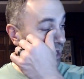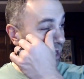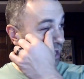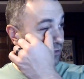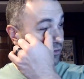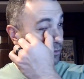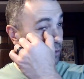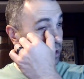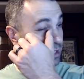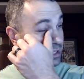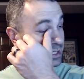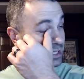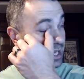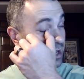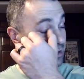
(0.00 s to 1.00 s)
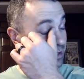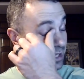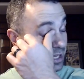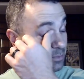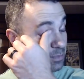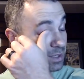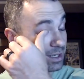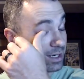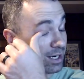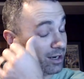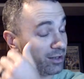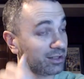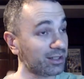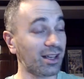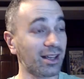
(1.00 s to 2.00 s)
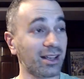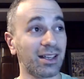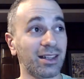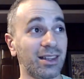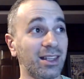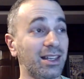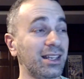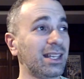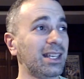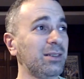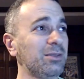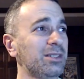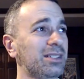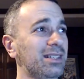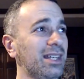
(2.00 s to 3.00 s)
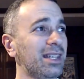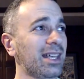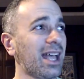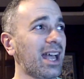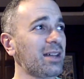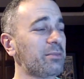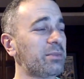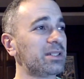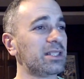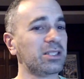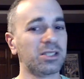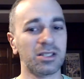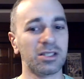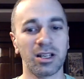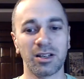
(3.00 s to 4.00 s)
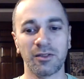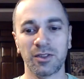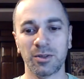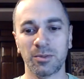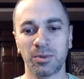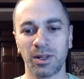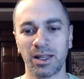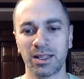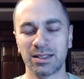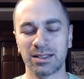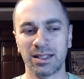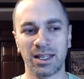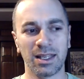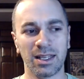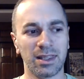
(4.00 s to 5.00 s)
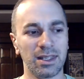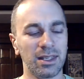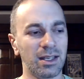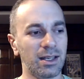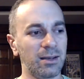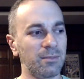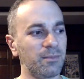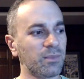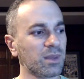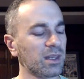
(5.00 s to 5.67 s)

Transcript: And from what it sounded like, Pete Carroll talking, that he was like out of position on a few plays, like the